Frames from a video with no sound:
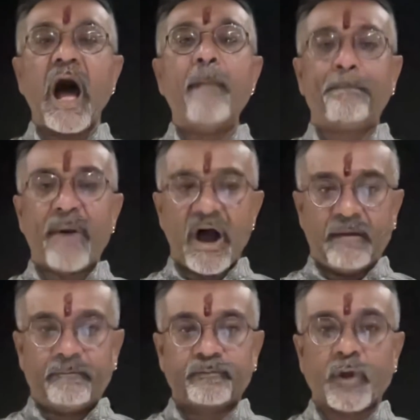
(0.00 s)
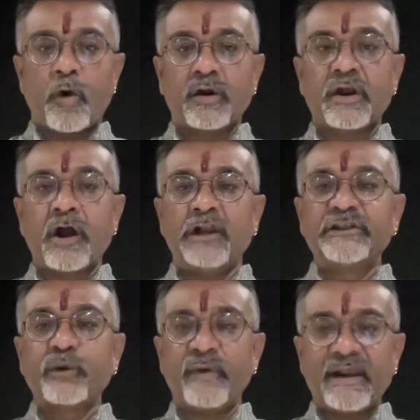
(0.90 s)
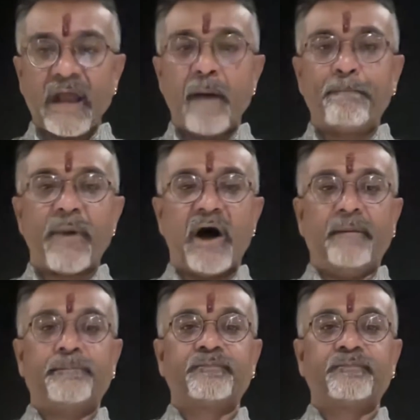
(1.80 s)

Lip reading: Appa or Kaltuvel Appa.